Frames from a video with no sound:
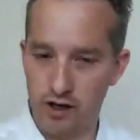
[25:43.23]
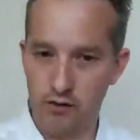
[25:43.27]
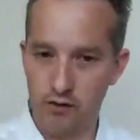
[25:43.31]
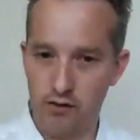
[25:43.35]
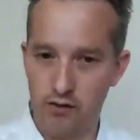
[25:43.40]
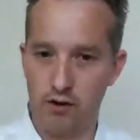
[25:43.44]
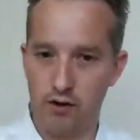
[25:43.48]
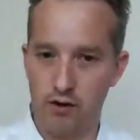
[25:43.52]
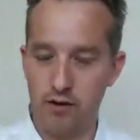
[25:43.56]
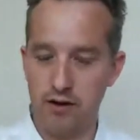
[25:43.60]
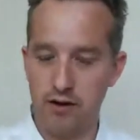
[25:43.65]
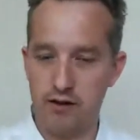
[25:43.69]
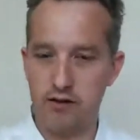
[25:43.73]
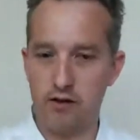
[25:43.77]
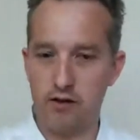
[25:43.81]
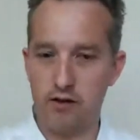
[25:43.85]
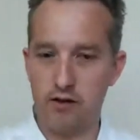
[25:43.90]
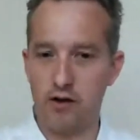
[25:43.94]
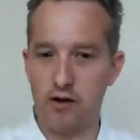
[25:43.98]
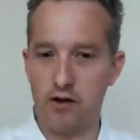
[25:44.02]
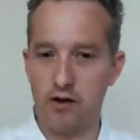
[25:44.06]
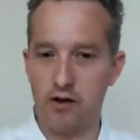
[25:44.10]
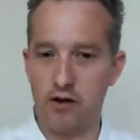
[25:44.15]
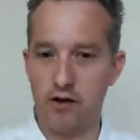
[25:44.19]
So he's got
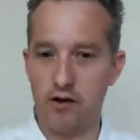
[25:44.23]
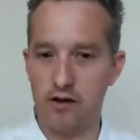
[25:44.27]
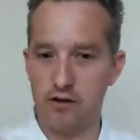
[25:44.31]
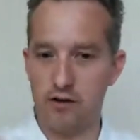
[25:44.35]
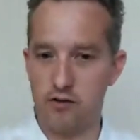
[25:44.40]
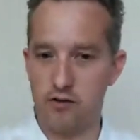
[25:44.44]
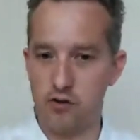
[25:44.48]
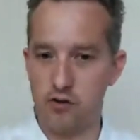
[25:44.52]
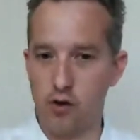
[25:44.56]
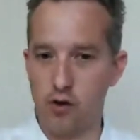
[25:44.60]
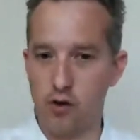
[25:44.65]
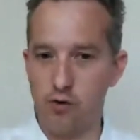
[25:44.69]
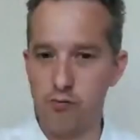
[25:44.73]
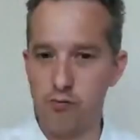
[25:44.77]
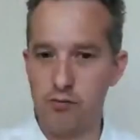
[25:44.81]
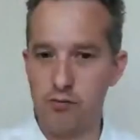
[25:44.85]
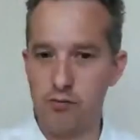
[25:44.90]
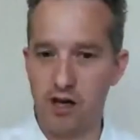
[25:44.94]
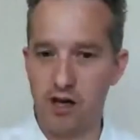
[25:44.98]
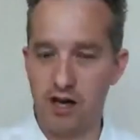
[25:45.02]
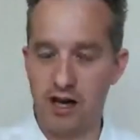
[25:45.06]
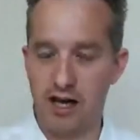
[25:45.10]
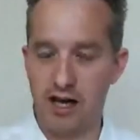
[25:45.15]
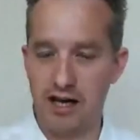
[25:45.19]
his normal
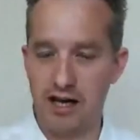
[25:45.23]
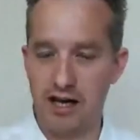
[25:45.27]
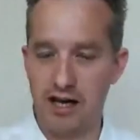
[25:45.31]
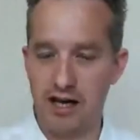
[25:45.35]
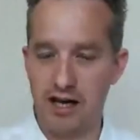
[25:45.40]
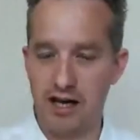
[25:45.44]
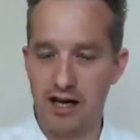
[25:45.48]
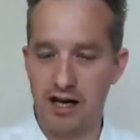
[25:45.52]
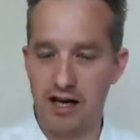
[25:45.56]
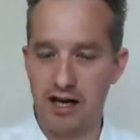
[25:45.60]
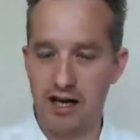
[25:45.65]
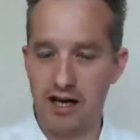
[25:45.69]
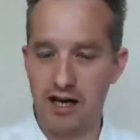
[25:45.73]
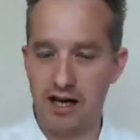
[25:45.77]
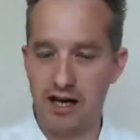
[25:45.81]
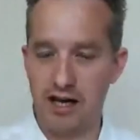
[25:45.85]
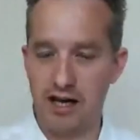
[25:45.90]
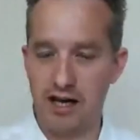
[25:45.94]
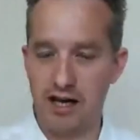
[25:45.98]
live class.